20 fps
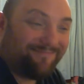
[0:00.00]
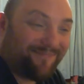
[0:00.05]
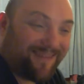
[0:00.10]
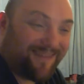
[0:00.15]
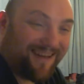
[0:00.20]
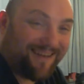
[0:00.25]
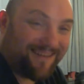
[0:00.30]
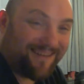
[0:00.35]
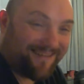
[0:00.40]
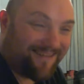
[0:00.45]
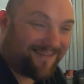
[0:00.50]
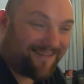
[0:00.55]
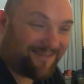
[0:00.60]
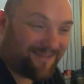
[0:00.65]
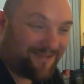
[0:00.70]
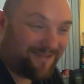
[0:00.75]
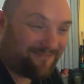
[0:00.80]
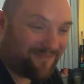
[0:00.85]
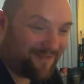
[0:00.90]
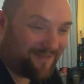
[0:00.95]
potentially try to
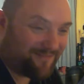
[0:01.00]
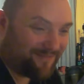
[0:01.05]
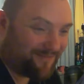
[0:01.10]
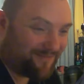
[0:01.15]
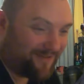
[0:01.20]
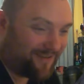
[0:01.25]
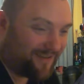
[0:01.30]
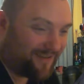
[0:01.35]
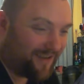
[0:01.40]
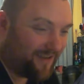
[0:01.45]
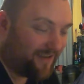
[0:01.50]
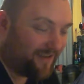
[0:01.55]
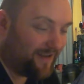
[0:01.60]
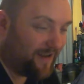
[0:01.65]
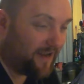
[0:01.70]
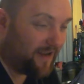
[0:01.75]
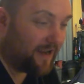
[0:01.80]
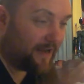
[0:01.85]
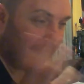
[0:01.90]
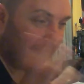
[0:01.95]
shoot people, wouldn't they?
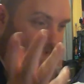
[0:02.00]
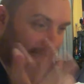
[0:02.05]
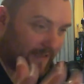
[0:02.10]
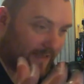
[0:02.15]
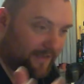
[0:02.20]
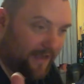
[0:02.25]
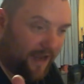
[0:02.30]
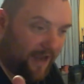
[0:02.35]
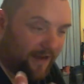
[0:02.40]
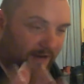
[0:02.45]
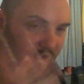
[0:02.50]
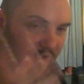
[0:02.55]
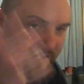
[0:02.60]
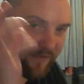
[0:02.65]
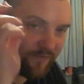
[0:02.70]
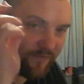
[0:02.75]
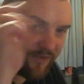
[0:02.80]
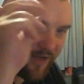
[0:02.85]
In this day and age, if